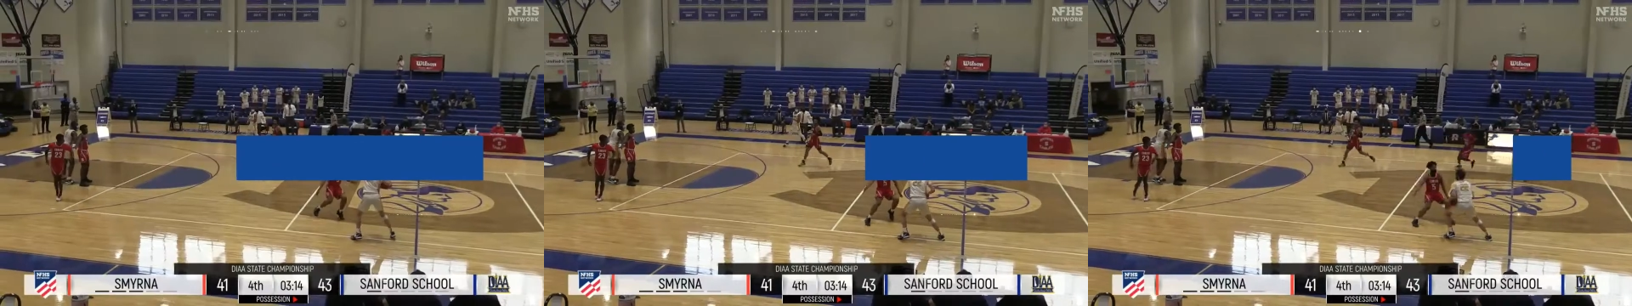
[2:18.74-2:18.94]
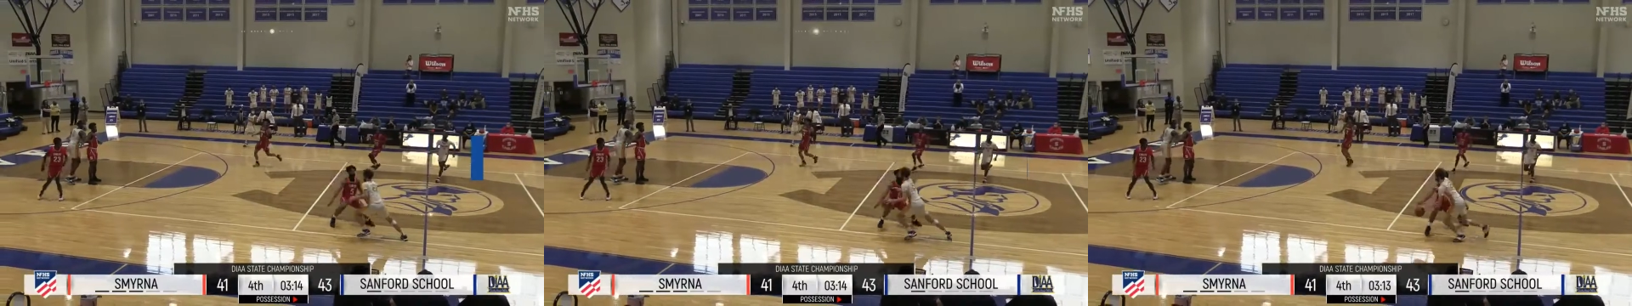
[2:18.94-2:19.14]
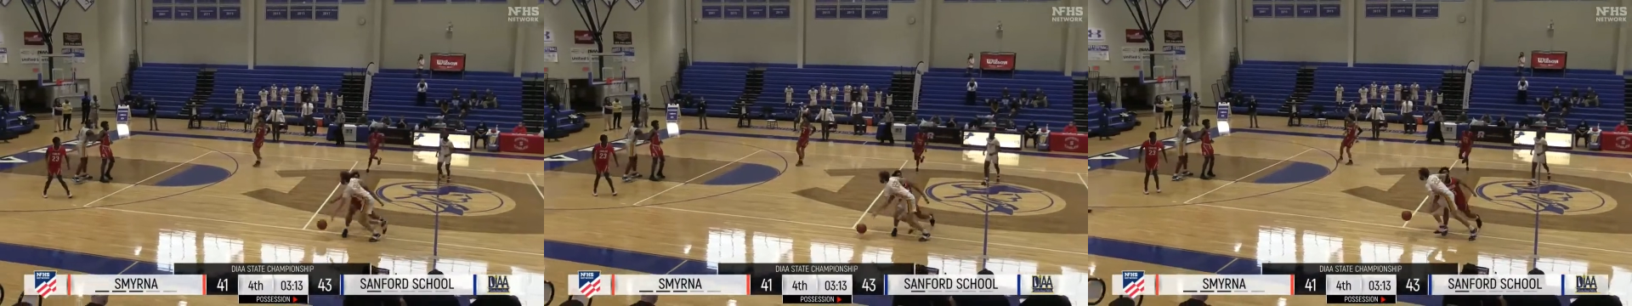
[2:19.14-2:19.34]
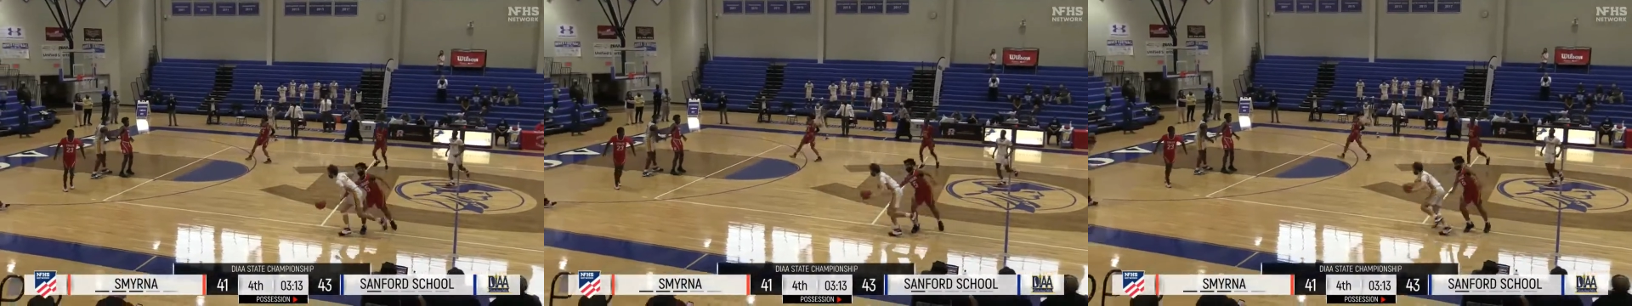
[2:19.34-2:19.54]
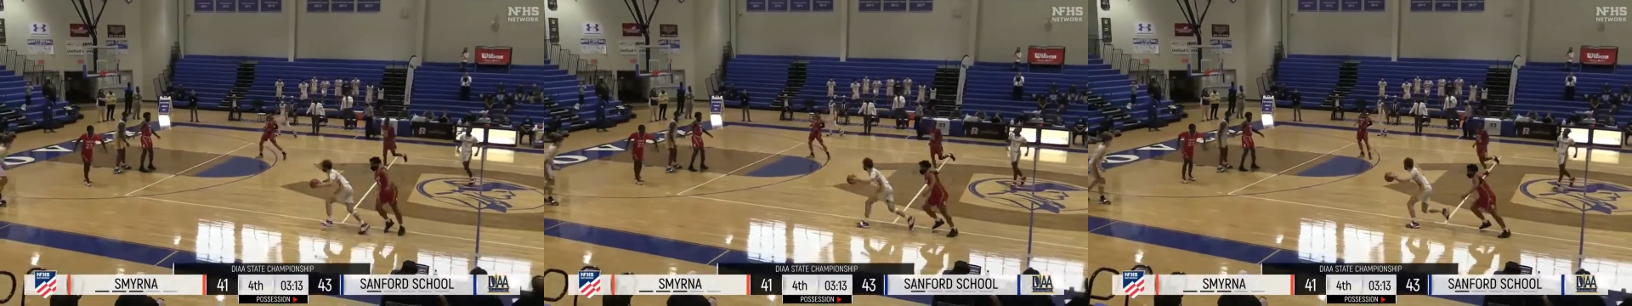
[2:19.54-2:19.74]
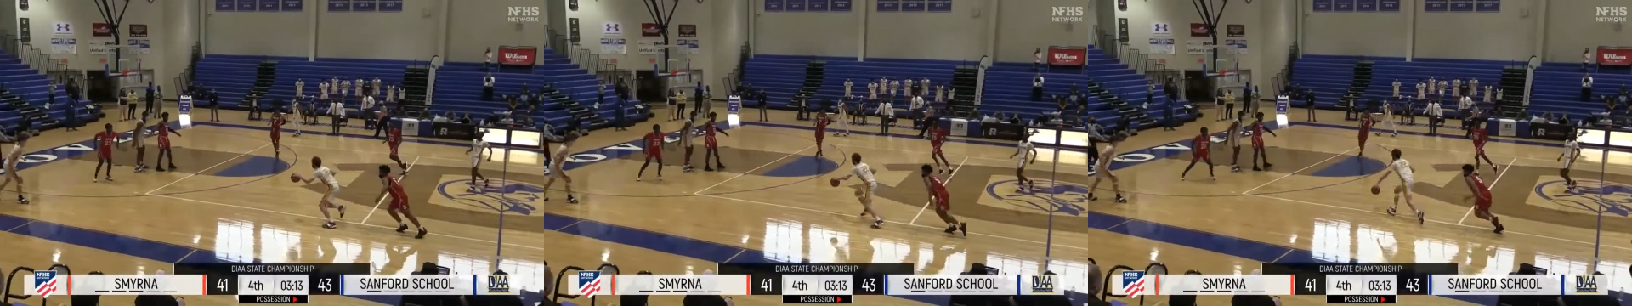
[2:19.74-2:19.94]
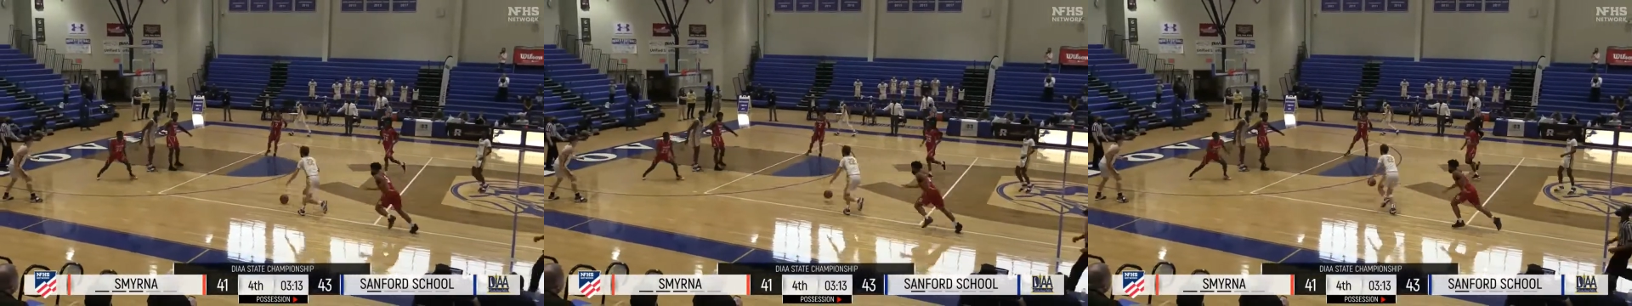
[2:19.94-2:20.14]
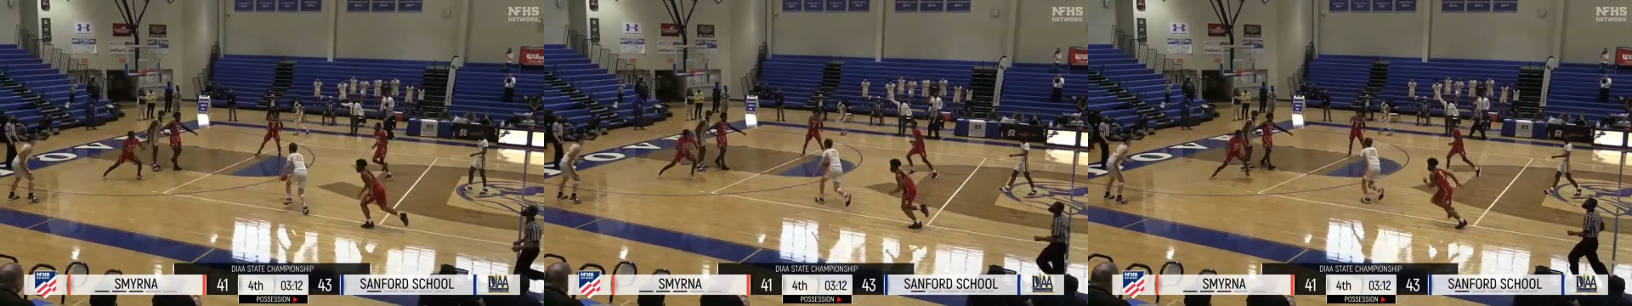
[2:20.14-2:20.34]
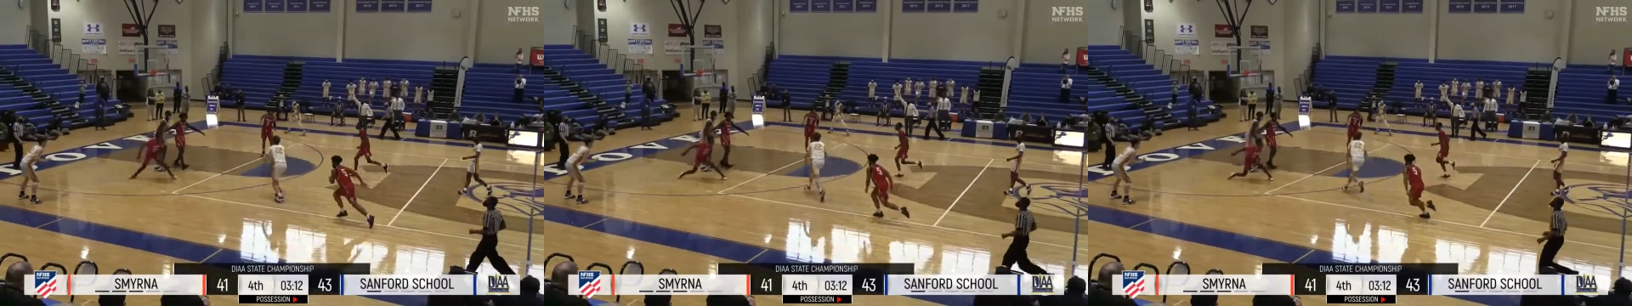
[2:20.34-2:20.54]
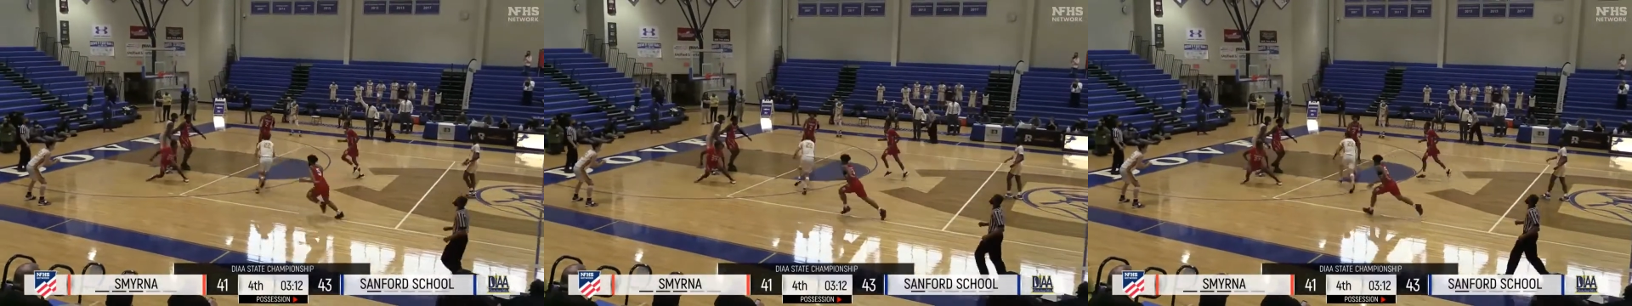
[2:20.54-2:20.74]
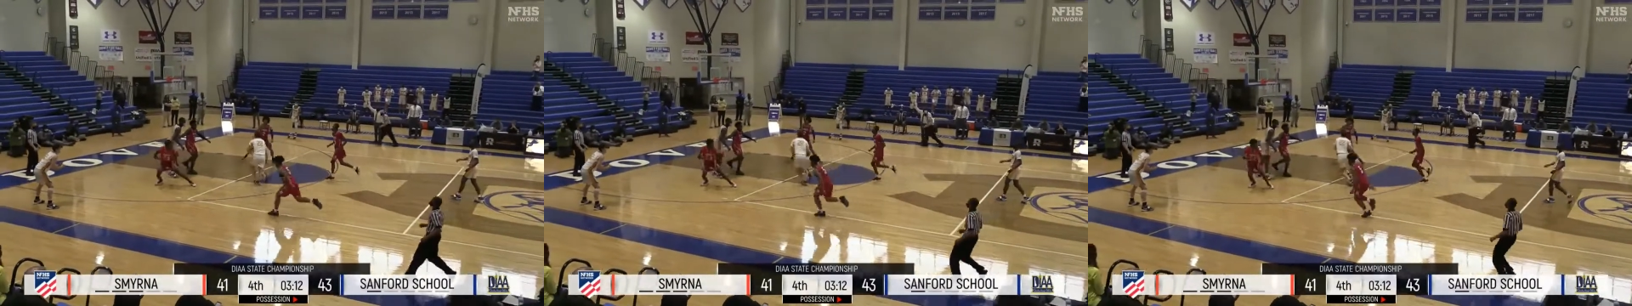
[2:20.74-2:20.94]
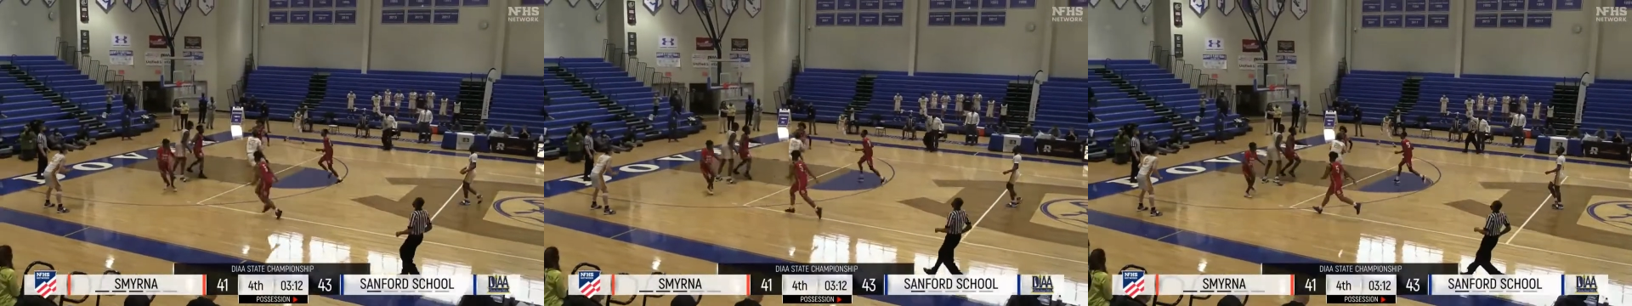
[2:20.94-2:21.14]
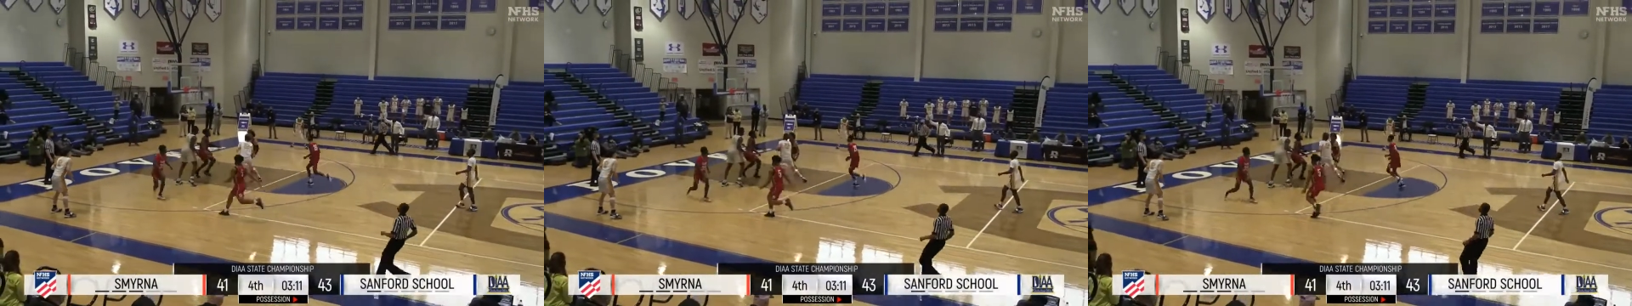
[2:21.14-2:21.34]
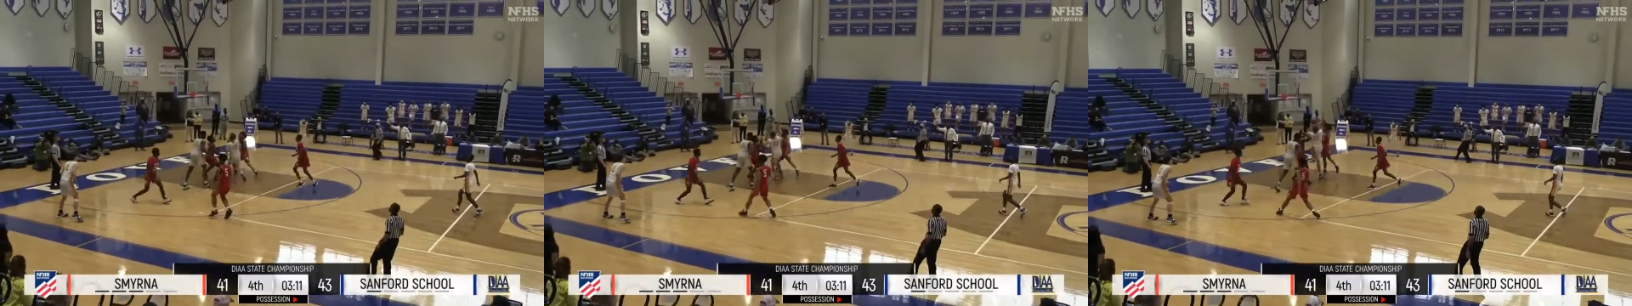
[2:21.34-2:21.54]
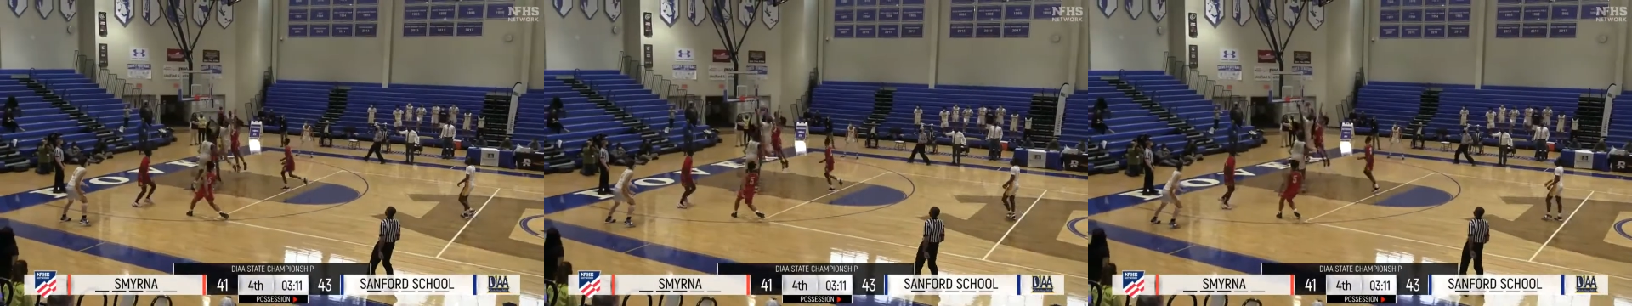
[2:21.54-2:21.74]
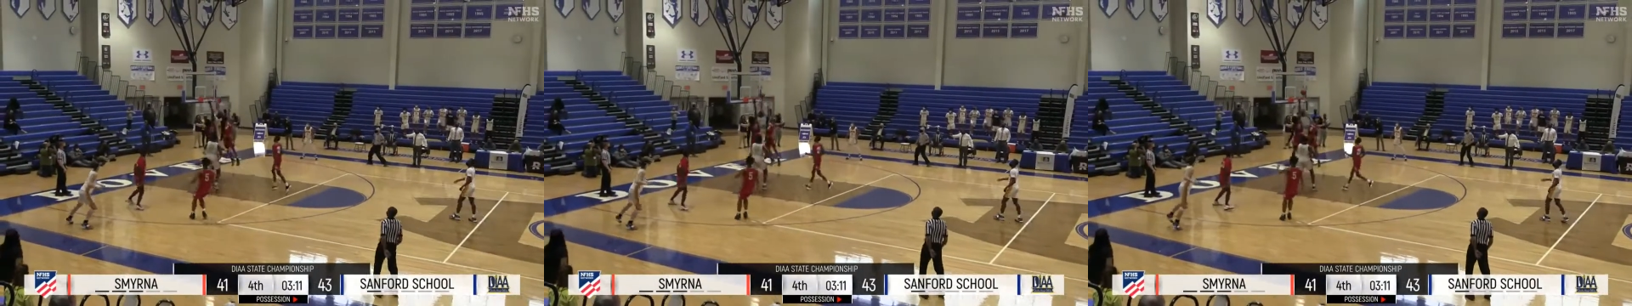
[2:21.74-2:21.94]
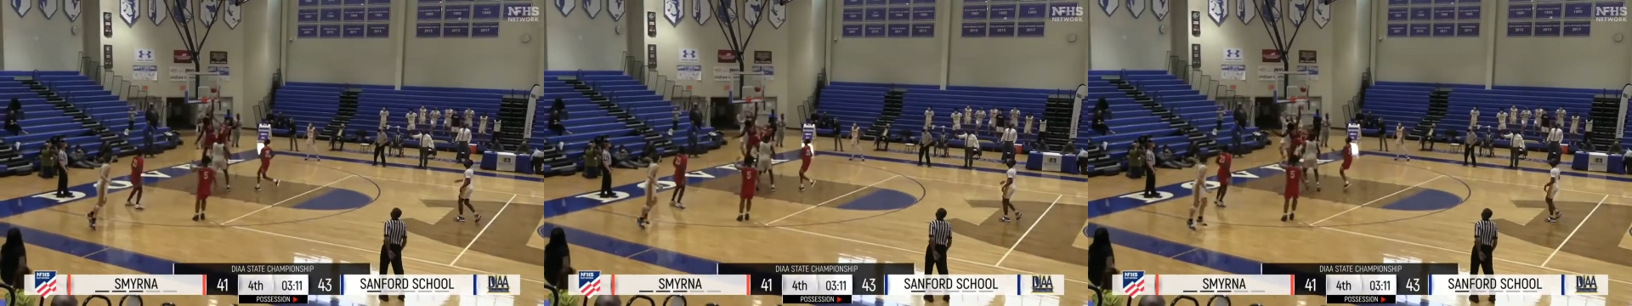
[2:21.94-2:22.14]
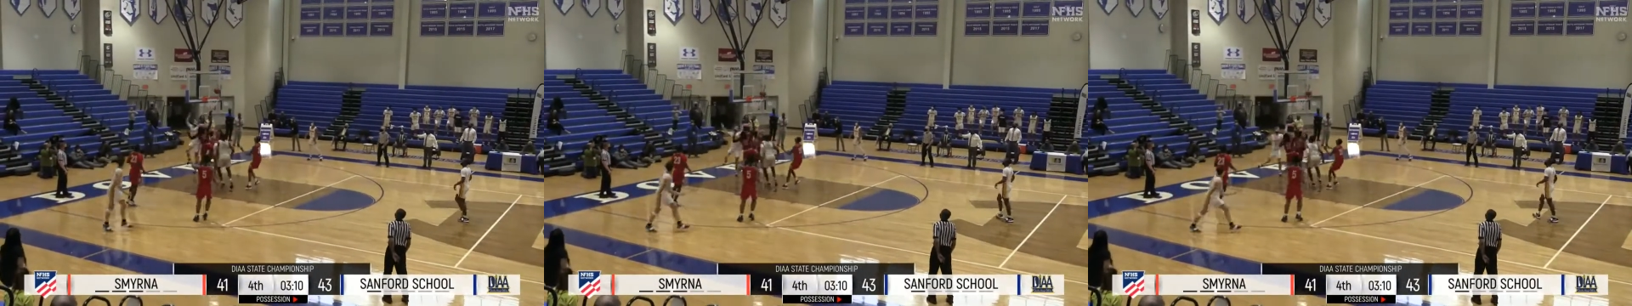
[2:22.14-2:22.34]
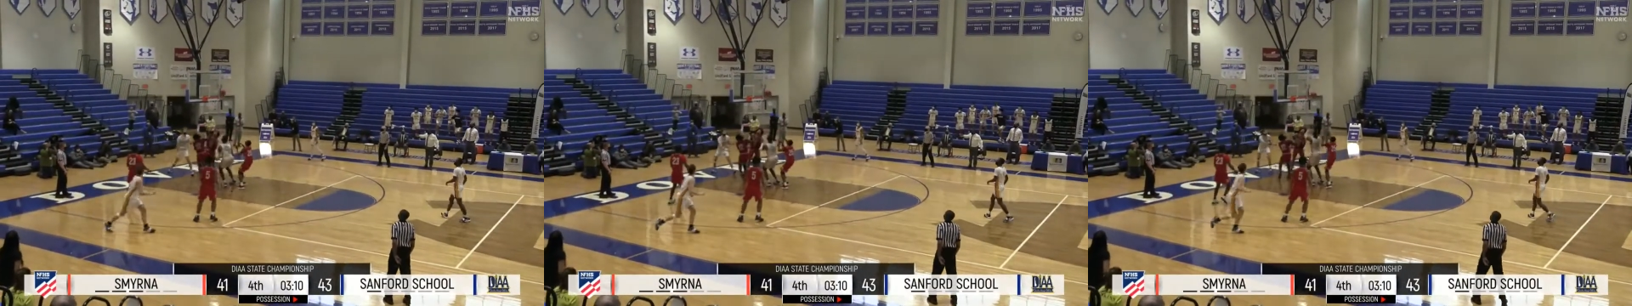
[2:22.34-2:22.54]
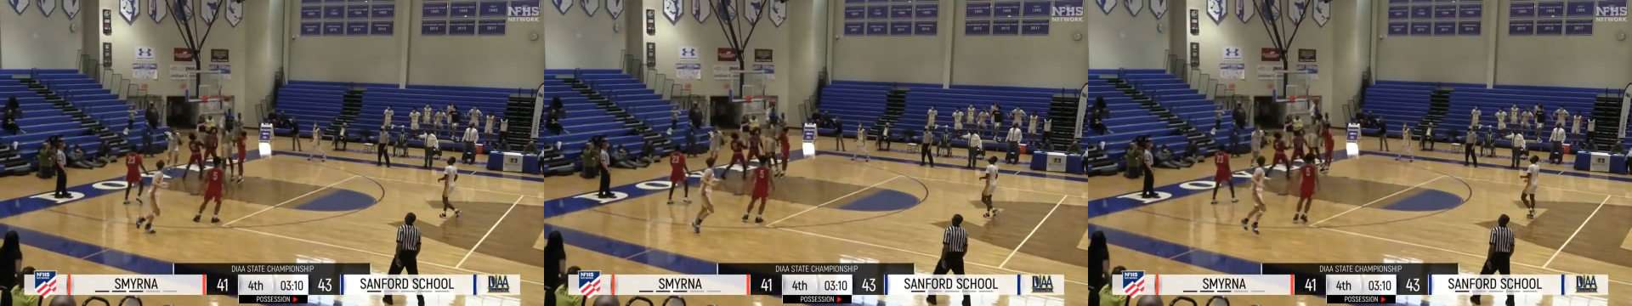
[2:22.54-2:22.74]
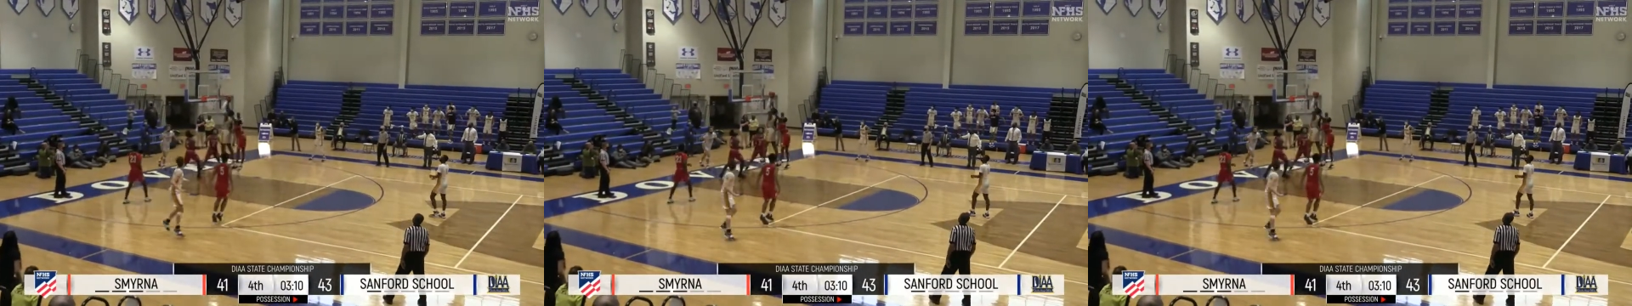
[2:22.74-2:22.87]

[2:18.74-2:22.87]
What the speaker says: (no speaker visible)